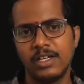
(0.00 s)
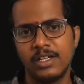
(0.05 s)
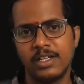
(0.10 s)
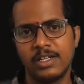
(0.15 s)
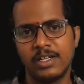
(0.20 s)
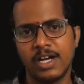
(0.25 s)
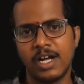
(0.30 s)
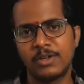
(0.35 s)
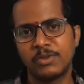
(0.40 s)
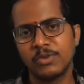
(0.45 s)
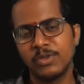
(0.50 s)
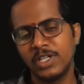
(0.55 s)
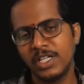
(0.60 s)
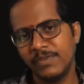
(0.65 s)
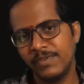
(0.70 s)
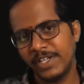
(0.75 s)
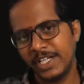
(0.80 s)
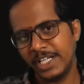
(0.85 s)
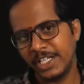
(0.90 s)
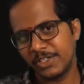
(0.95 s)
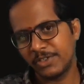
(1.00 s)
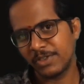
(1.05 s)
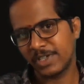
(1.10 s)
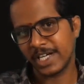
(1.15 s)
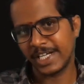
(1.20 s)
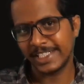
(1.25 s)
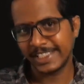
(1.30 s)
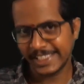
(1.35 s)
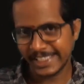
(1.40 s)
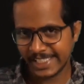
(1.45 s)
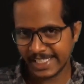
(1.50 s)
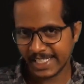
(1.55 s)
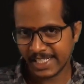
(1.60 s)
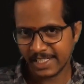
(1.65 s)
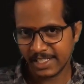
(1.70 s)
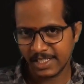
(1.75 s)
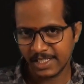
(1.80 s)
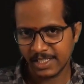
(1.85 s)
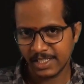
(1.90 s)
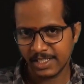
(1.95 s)
not only we need to
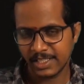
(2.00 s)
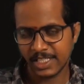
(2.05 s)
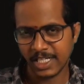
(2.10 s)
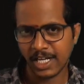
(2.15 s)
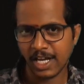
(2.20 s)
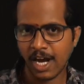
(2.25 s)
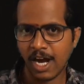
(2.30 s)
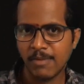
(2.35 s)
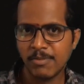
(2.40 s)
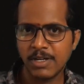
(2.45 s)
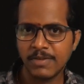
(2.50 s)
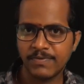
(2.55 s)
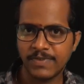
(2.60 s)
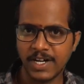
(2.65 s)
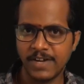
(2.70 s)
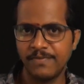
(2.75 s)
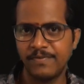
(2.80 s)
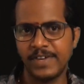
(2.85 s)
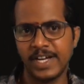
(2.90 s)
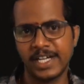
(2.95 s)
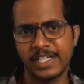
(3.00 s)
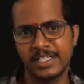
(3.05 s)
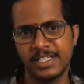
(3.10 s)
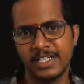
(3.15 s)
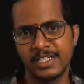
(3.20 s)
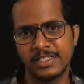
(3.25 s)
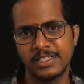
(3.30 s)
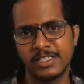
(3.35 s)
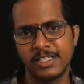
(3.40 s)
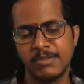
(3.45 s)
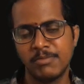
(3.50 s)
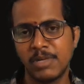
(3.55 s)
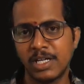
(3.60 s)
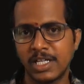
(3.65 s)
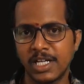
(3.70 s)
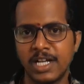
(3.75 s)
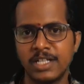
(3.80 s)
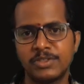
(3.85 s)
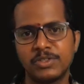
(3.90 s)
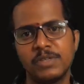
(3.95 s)
consider the common prime factors, but
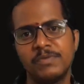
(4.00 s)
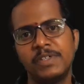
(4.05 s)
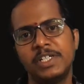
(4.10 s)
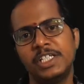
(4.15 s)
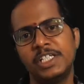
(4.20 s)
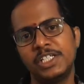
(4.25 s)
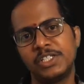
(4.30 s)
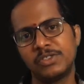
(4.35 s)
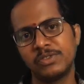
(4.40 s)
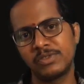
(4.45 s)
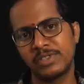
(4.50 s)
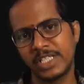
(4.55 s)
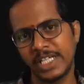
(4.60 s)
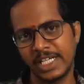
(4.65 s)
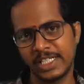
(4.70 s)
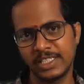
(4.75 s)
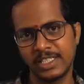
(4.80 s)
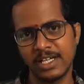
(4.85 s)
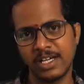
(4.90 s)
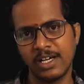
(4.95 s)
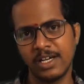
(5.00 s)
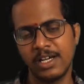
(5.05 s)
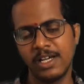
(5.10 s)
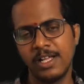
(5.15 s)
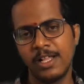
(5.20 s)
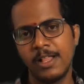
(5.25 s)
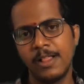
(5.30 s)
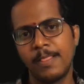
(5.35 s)
also we need to take the